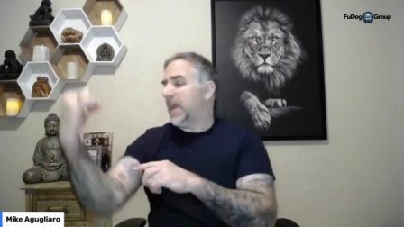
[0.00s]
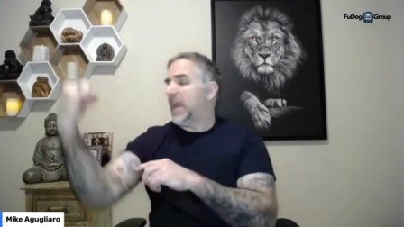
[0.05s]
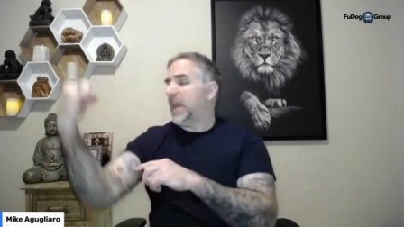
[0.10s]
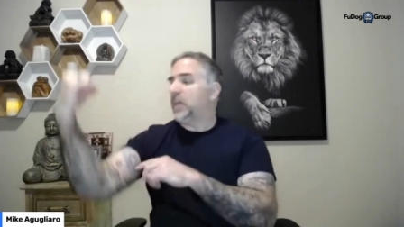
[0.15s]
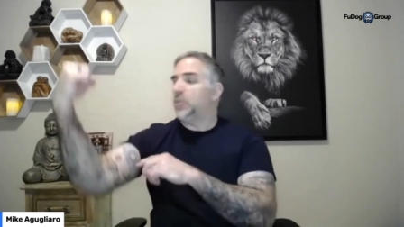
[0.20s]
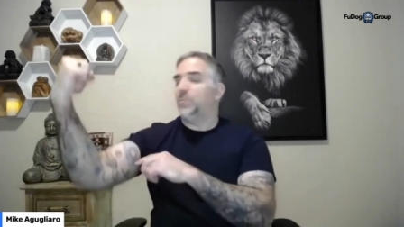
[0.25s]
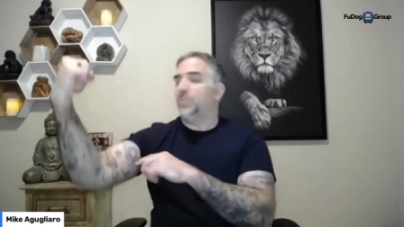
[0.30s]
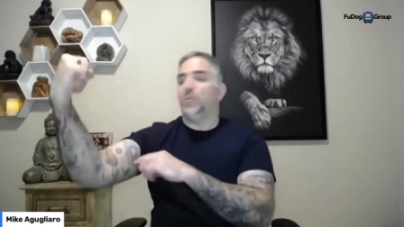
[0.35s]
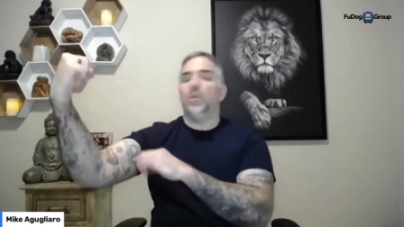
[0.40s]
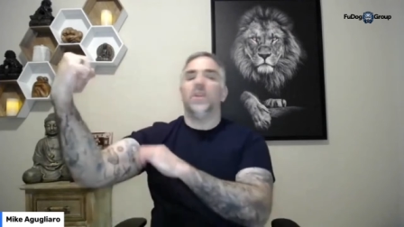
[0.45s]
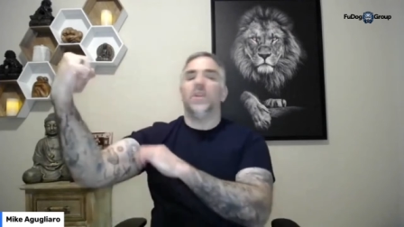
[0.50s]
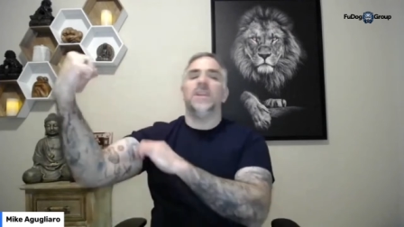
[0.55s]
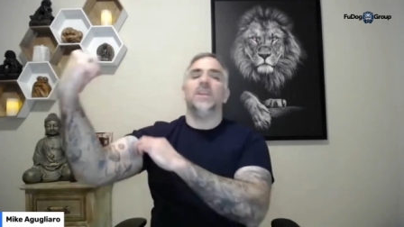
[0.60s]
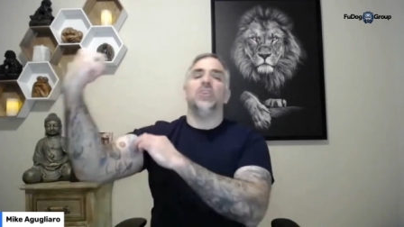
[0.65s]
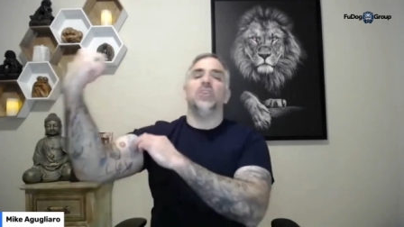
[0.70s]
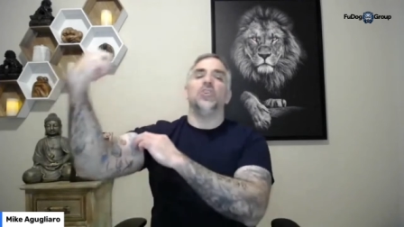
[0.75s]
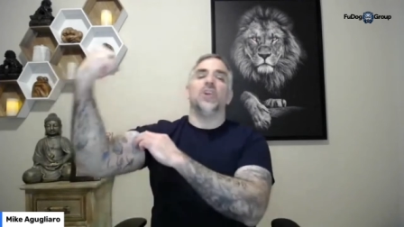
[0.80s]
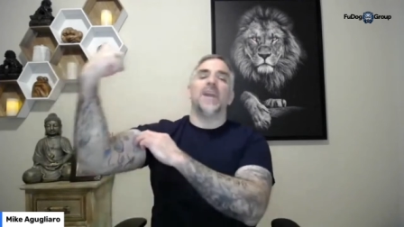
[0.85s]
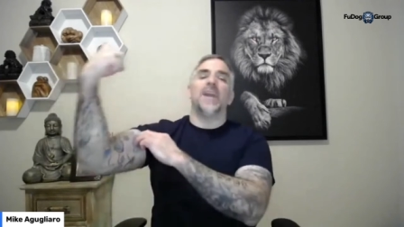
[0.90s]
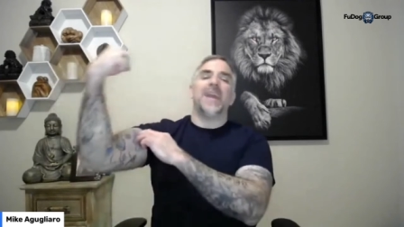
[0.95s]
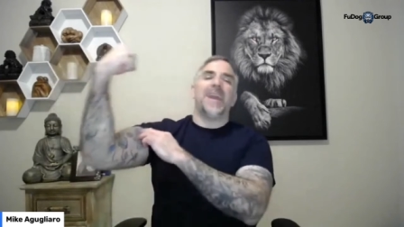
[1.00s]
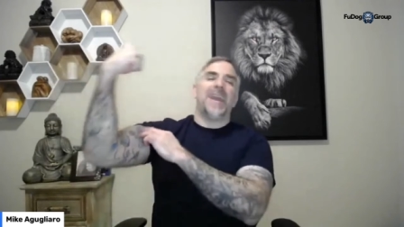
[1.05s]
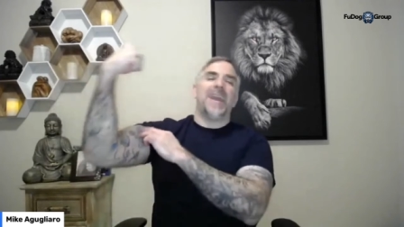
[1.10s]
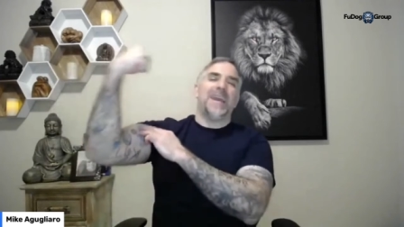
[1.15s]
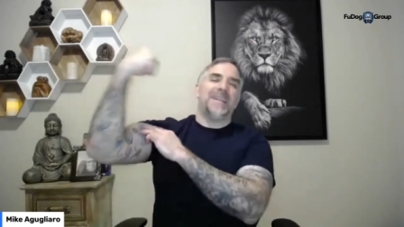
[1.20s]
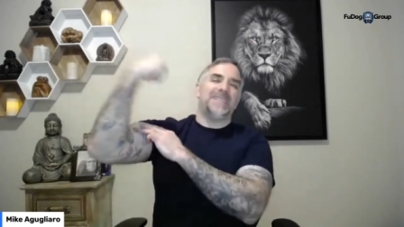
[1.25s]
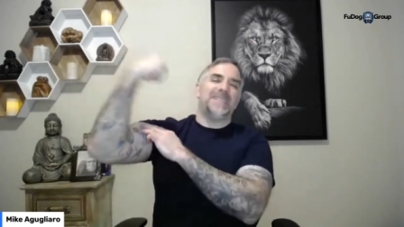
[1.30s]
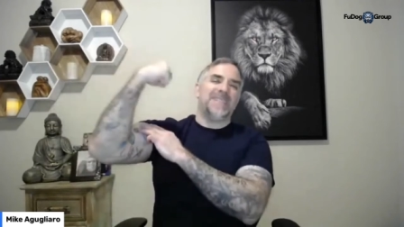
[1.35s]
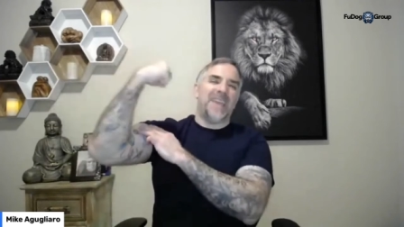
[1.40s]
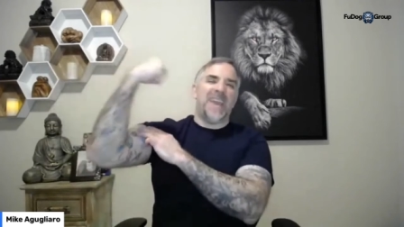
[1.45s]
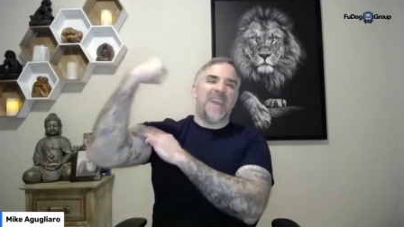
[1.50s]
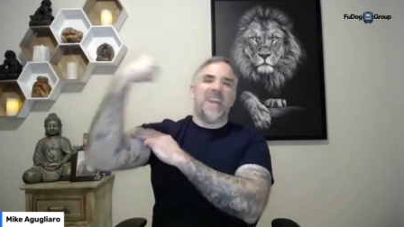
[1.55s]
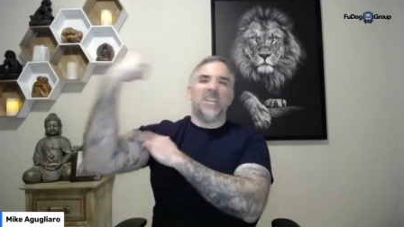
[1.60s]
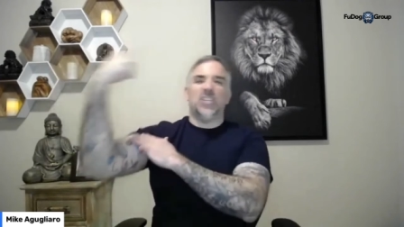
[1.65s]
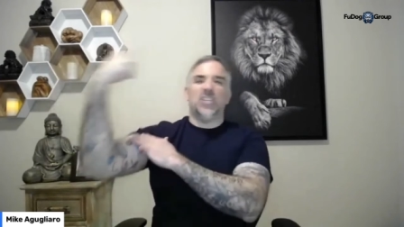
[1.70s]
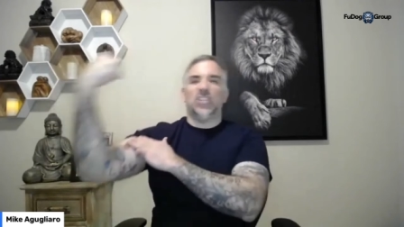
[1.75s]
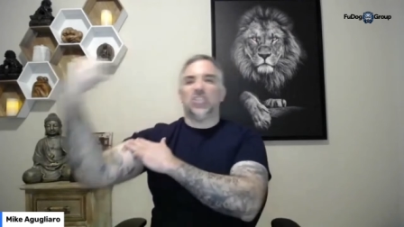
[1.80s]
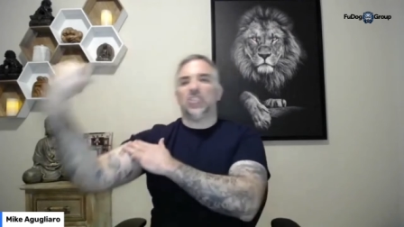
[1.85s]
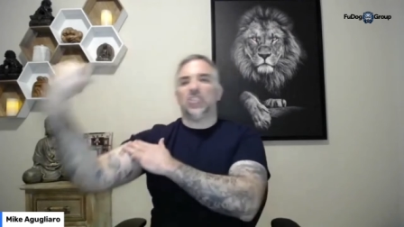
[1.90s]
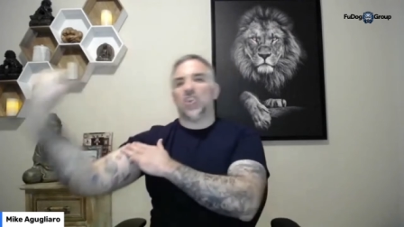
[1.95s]
And you put it in your hands and
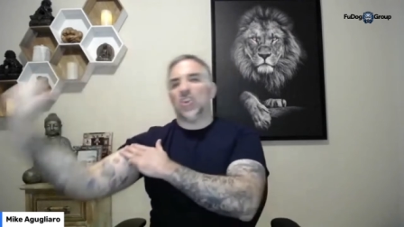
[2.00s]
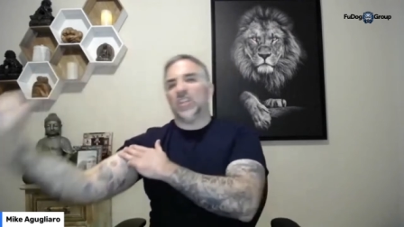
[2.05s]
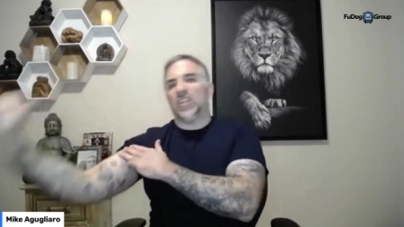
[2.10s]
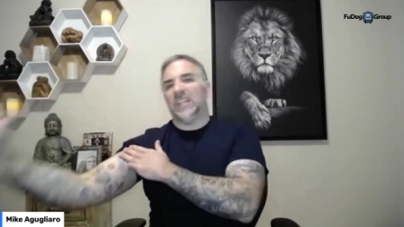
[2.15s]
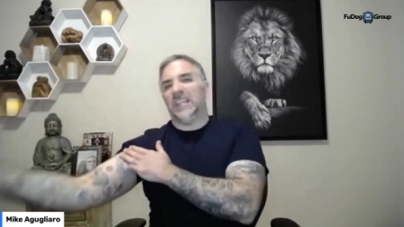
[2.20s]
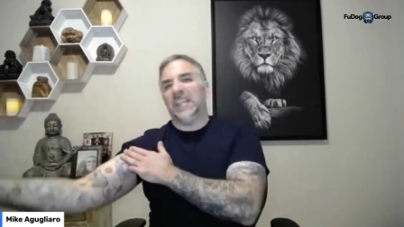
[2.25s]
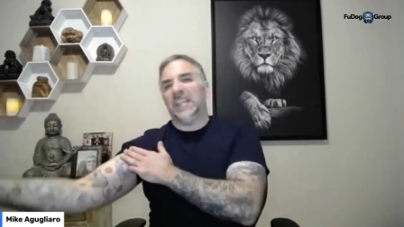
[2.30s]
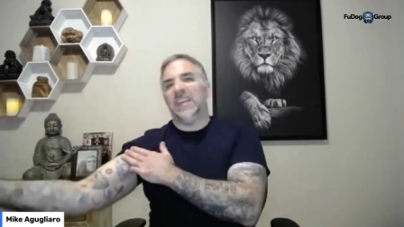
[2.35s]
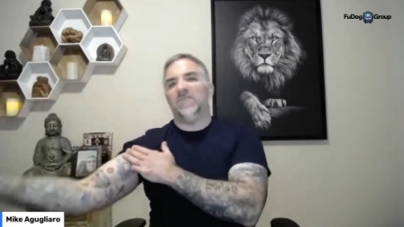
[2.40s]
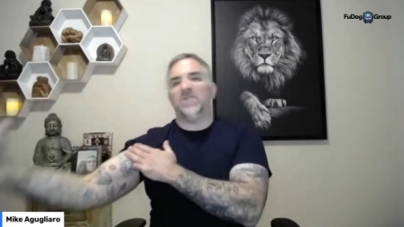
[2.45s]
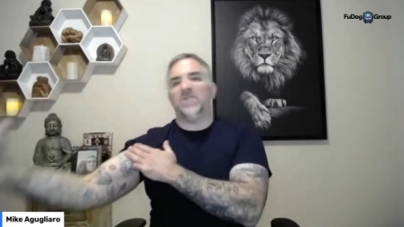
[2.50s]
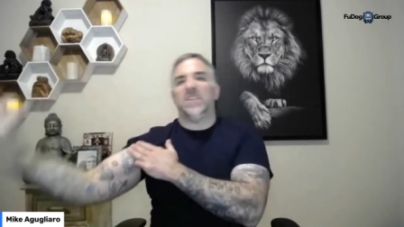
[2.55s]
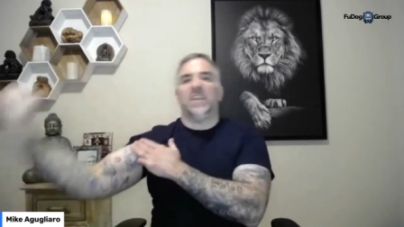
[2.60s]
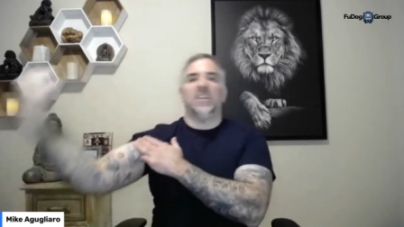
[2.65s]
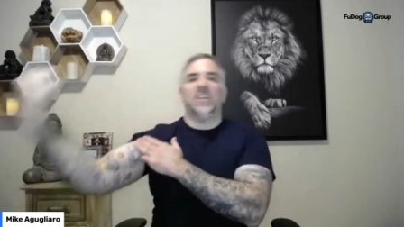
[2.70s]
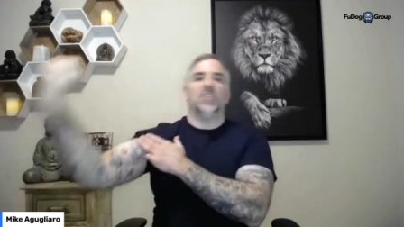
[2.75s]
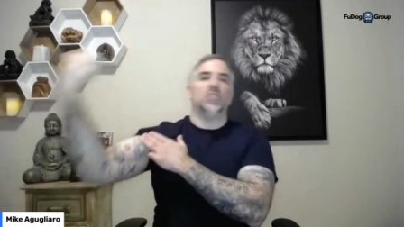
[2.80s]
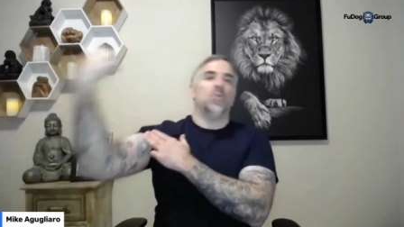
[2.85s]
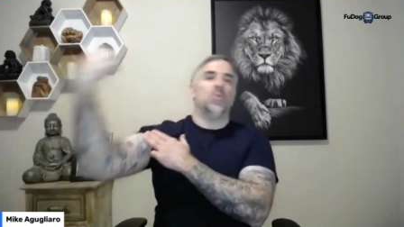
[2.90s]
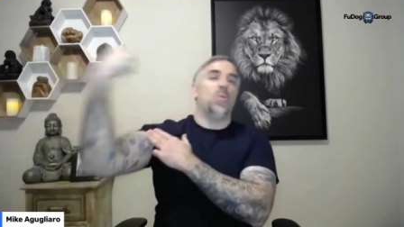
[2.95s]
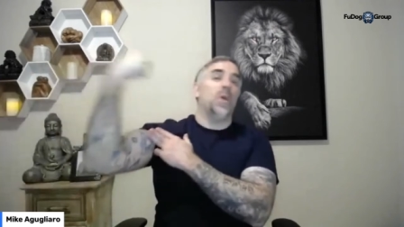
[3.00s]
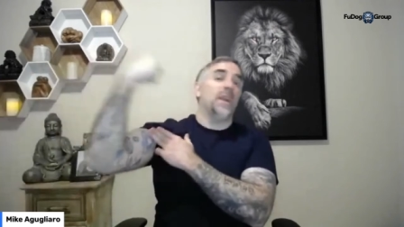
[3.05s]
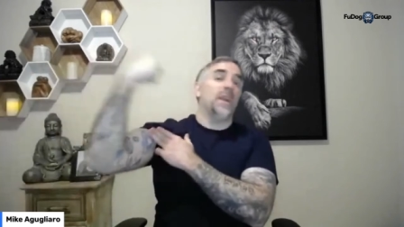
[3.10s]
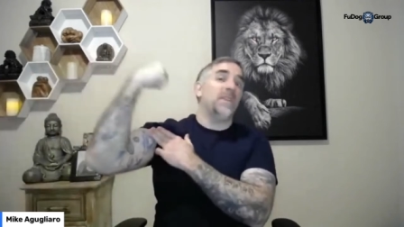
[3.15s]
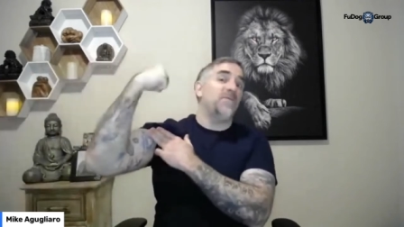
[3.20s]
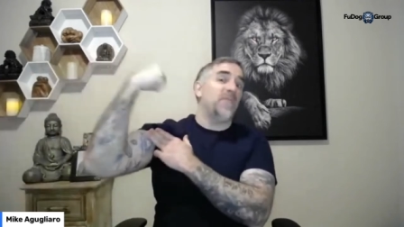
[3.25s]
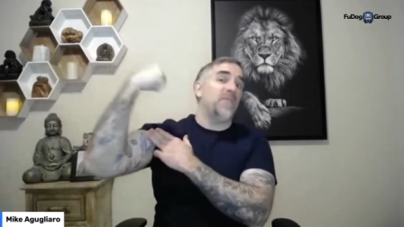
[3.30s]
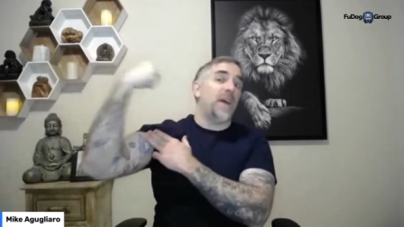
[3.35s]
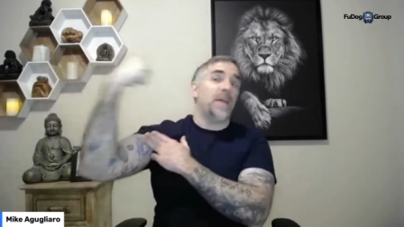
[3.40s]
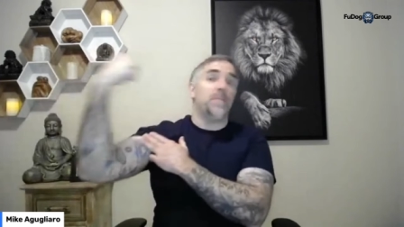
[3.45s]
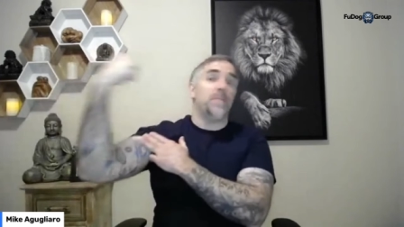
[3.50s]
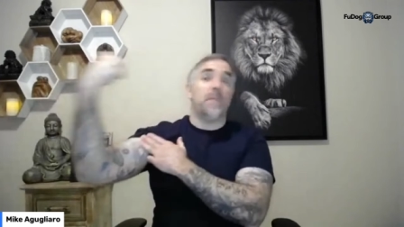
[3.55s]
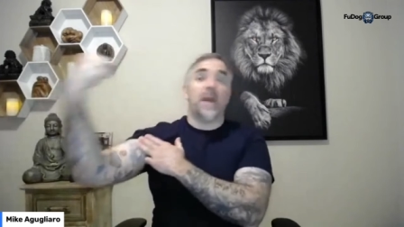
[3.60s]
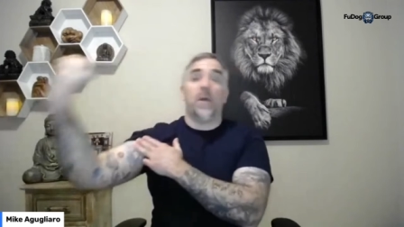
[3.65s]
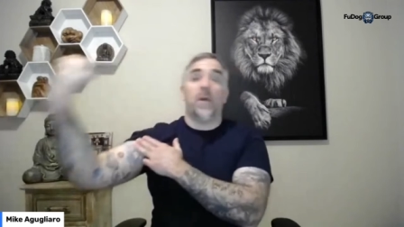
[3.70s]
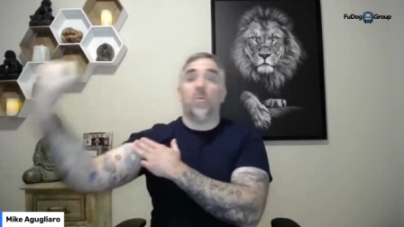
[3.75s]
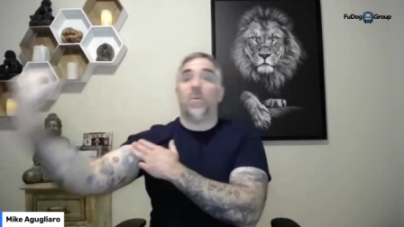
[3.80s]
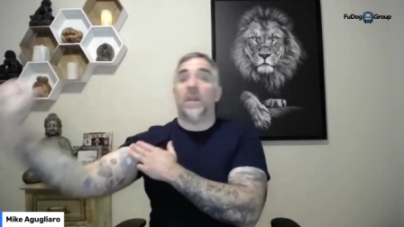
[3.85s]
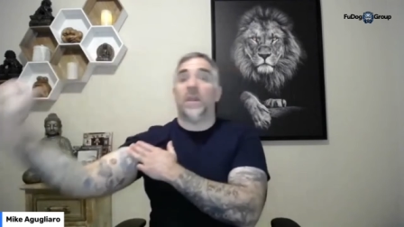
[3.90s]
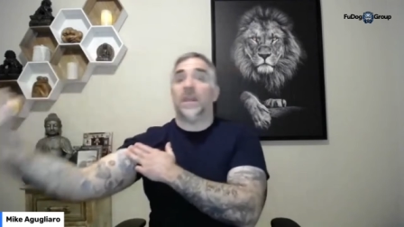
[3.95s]
you start lifting a 25
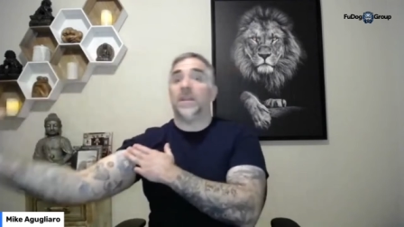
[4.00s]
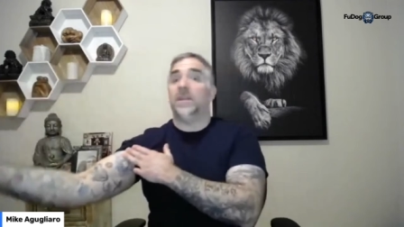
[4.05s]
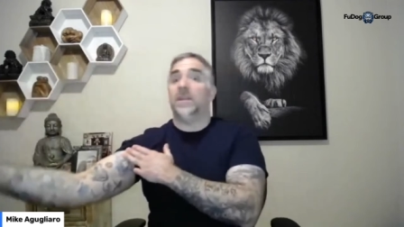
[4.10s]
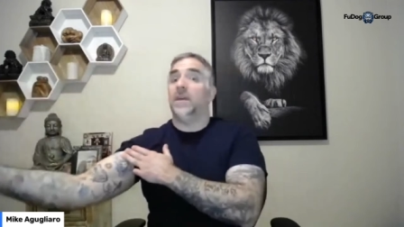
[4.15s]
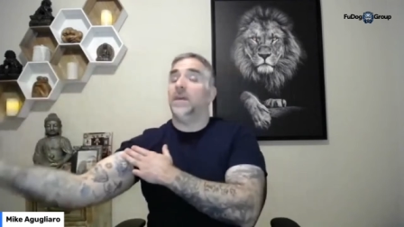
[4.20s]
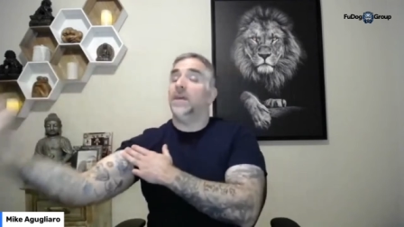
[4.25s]
pound weight.